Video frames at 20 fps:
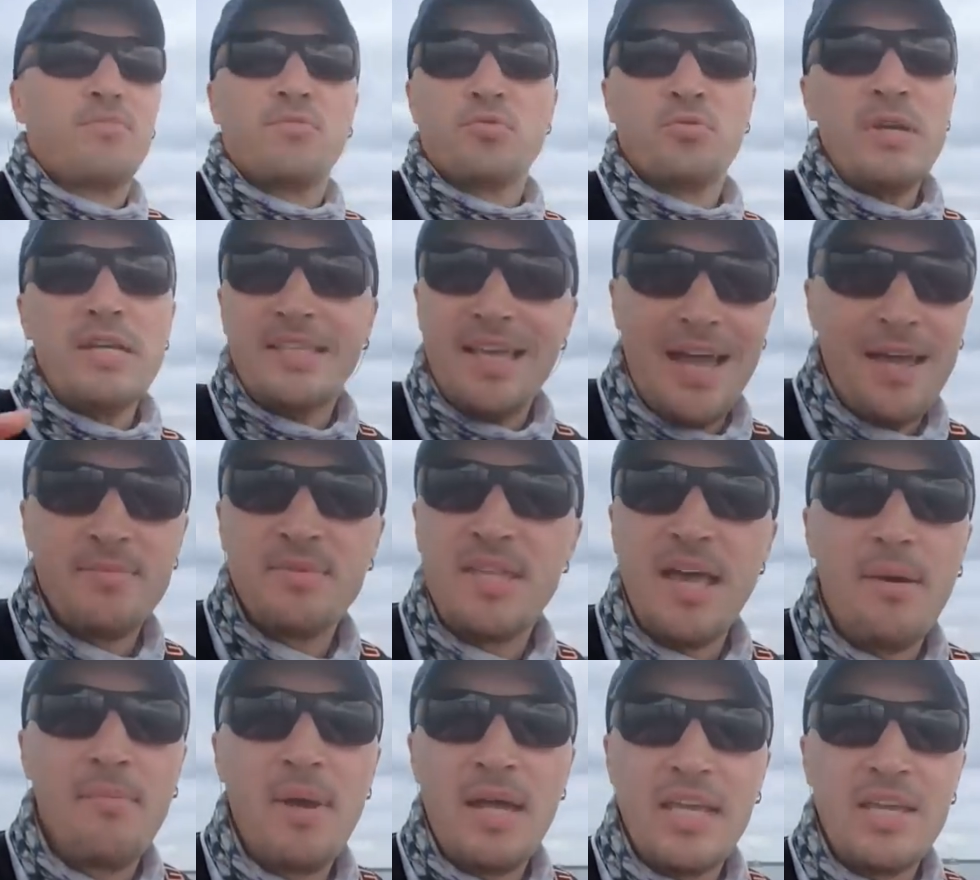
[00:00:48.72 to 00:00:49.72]
Three times
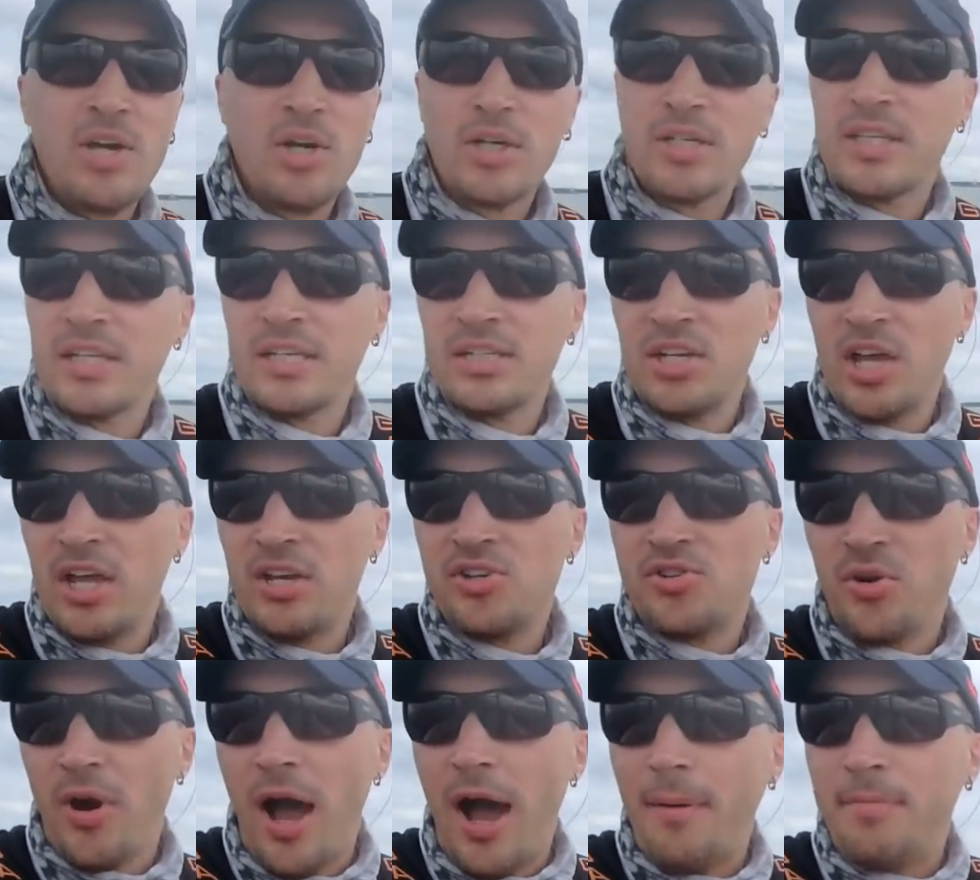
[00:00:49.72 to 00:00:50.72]
that many hooked and
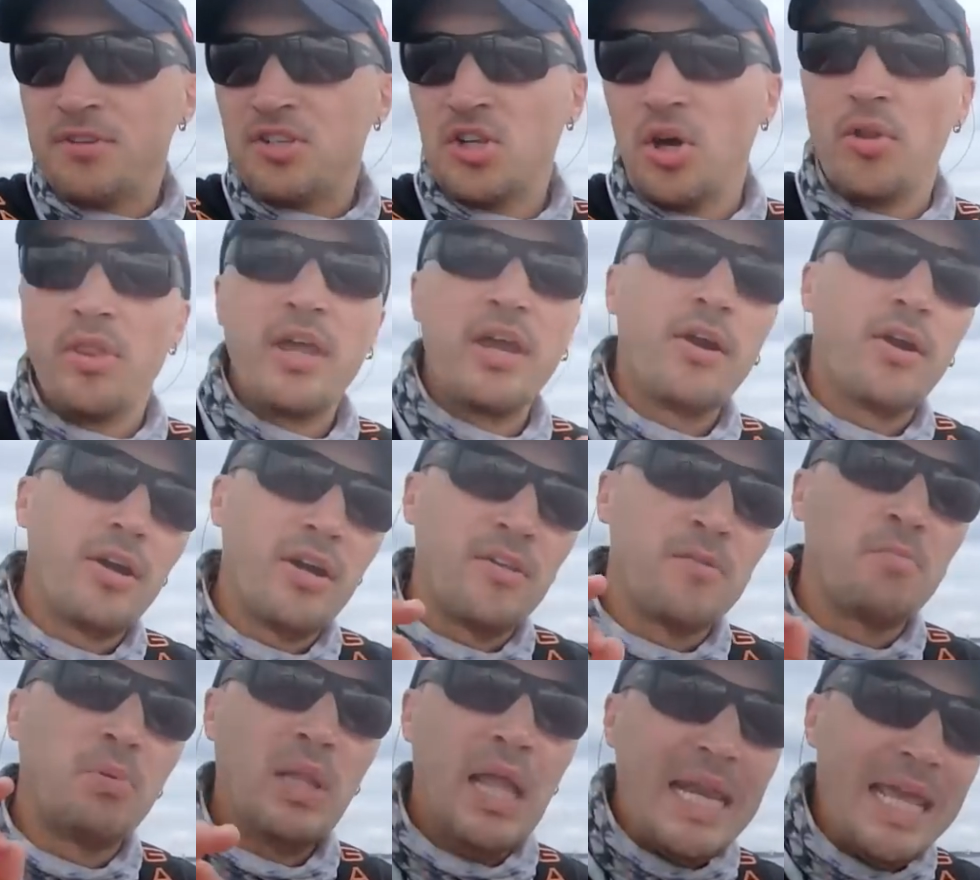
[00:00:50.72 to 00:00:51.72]
dropped. So there
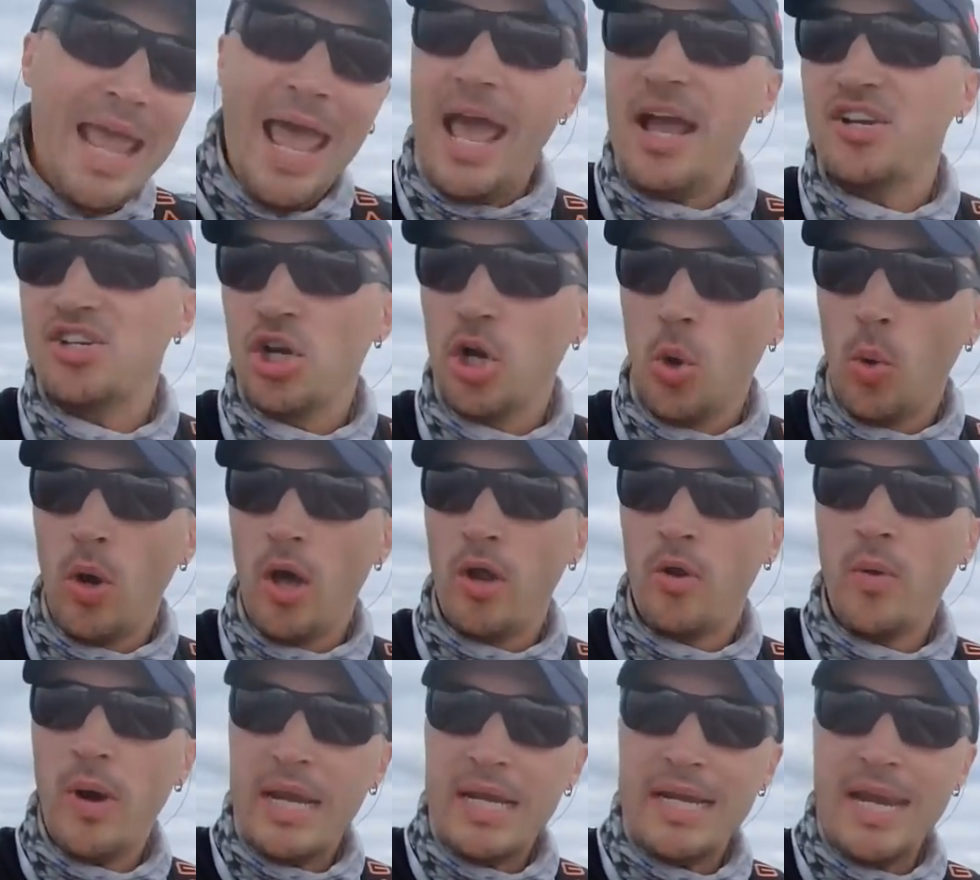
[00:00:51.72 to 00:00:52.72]
is plenty of action going
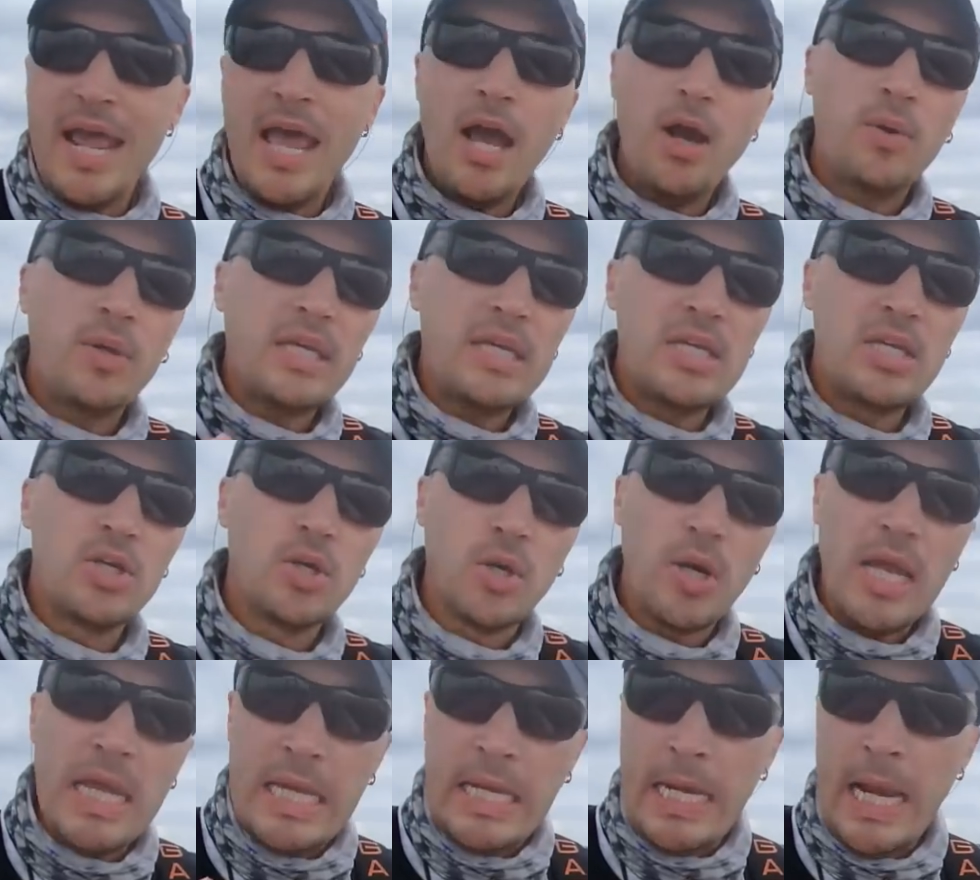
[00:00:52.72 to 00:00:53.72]
on right now
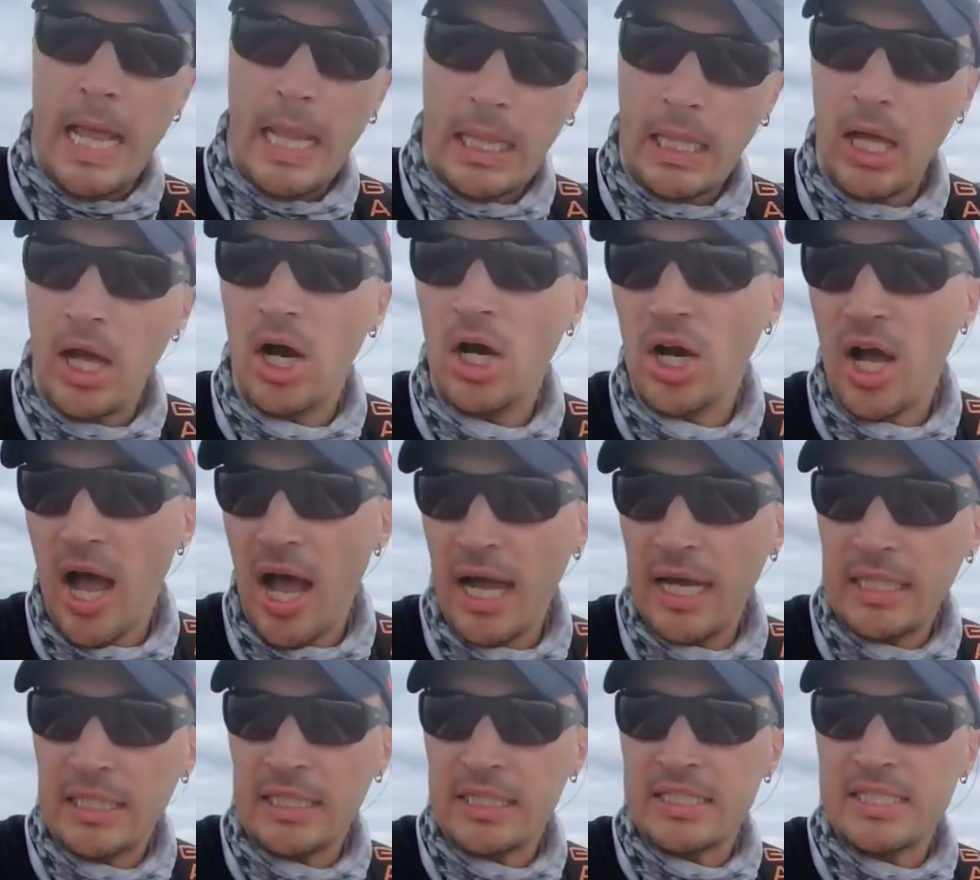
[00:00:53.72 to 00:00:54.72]
here in Long
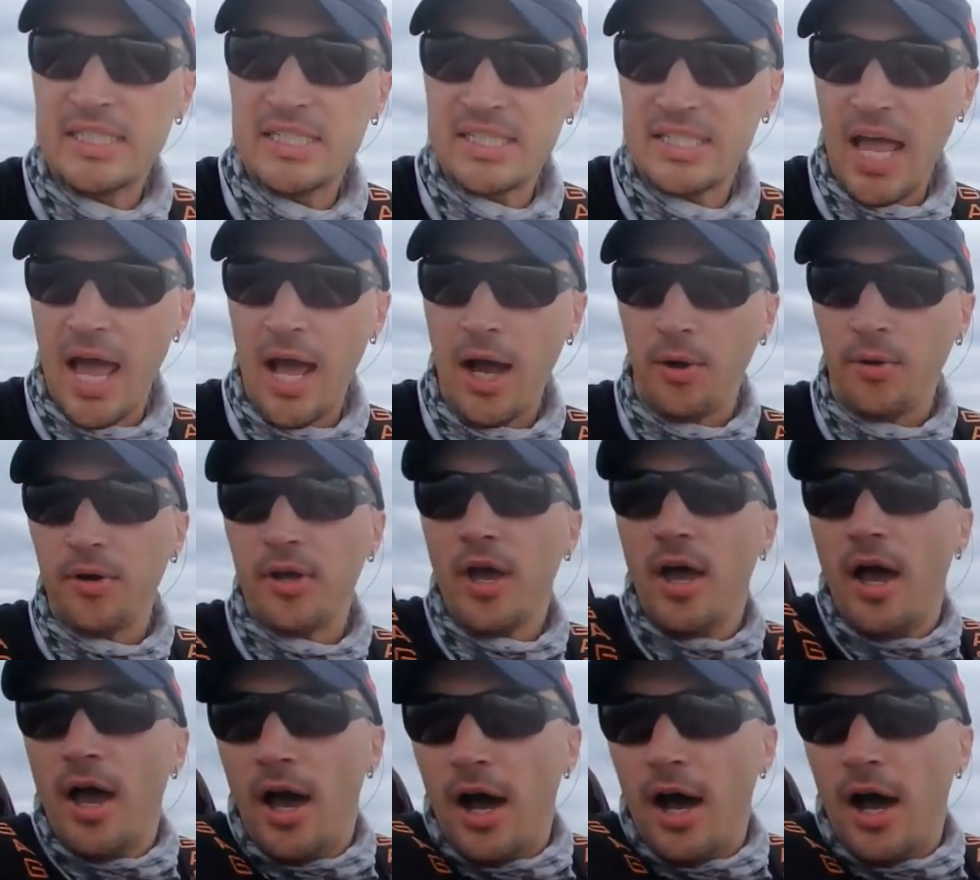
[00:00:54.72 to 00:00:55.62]
Island Sound.